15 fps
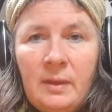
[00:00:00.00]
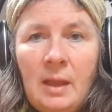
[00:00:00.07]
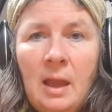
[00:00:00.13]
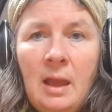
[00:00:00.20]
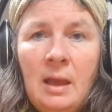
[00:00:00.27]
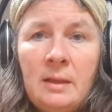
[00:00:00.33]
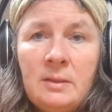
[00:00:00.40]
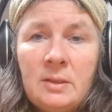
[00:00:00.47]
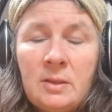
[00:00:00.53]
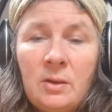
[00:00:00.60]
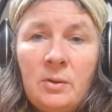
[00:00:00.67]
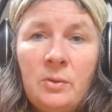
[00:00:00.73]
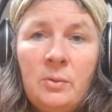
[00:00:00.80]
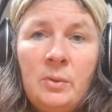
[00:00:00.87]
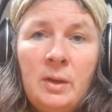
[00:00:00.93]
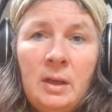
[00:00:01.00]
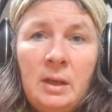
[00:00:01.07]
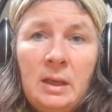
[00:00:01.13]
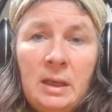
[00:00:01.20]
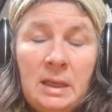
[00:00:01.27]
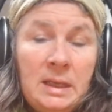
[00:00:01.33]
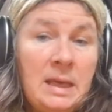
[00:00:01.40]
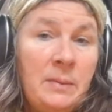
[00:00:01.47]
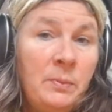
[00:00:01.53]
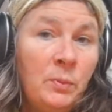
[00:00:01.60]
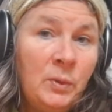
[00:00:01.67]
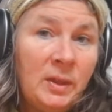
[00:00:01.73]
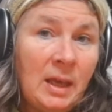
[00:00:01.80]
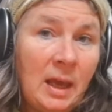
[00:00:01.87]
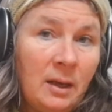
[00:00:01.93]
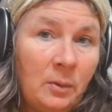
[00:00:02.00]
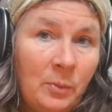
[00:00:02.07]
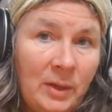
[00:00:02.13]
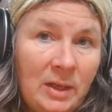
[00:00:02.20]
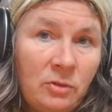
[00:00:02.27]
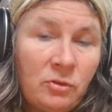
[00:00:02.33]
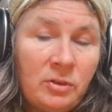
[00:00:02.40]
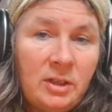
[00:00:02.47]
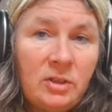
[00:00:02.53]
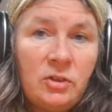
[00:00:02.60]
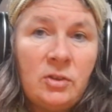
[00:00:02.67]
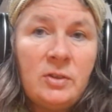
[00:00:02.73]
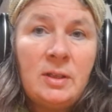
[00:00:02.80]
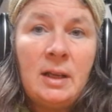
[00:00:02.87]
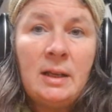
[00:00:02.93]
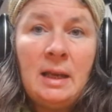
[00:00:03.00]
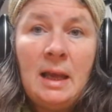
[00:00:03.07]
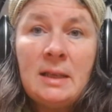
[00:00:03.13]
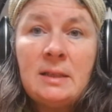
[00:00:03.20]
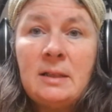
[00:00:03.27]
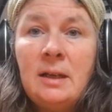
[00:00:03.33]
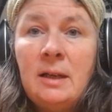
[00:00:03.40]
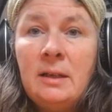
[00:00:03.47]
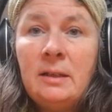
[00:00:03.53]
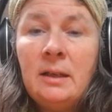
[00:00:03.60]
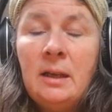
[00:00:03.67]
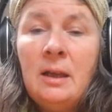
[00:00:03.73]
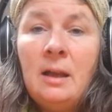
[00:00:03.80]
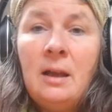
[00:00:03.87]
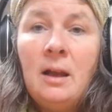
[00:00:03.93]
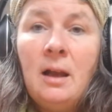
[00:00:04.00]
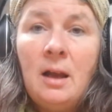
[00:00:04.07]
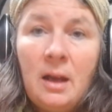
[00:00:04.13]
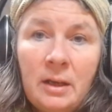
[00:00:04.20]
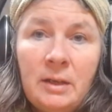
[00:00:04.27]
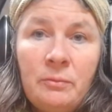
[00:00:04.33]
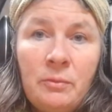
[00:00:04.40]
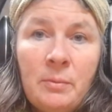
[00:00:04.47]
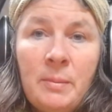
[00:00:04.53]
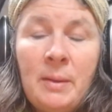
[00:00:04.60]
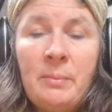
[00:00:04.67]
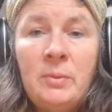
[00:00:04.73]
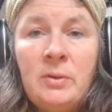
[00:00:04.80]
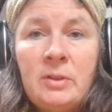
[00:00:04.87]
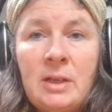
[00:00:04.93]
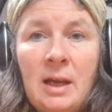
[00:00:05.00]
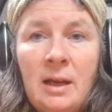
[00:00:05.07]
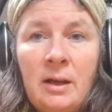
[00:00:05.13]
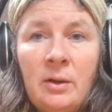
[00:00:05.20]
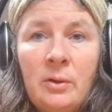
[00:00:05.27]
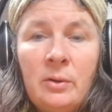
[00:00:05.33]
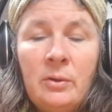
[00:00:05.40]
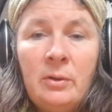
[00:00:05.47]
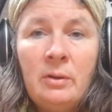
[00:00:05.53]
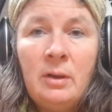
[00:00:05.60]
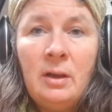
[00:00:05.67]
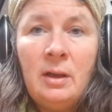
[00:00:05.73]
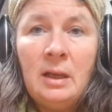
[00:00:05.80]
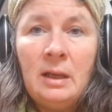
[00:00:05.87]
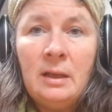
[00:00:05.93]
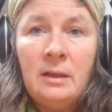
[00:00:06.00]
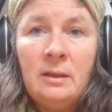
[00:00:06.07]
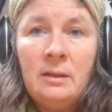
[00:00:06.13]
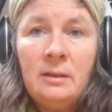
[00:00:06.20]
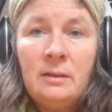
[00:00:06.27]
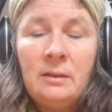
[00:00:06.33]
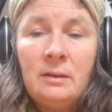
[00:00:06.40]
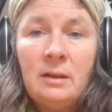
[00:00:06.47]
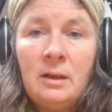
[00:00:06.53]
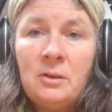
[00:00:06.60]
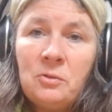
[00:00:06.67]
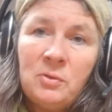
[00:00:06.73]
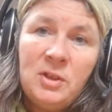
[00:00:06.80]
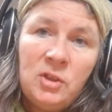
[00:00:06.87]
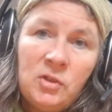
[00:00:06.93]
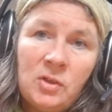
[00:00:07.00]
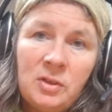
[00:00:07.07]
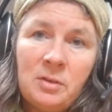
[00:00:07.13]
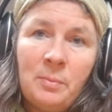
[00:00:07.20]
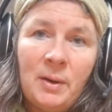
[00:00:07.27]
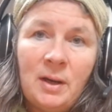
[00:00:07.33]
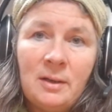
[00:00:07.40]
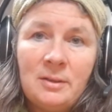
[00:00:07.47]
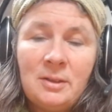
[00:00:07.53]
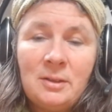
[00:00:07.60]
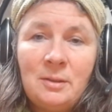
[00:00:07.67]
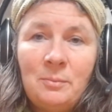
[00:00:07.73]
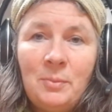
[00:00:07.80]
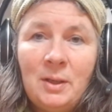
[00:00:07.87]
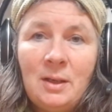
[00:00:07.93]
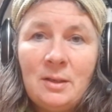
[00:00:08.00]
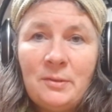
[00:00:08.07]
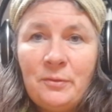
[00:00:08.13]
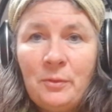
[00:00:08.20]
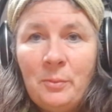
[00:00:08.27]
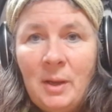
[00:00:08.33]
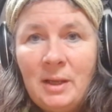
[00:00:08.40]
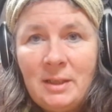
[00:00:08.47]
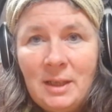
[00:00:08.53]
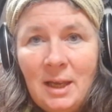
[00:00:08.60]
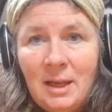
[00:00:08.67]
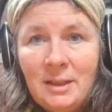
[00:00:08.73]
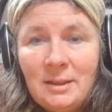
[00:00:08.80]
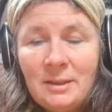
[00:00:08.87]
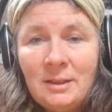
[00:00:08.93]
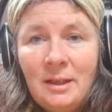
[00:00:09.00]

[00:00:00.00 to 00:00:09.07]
And so in keeping with the Halloween traditions, like last night, I remembered our Christian departed, because for my dad,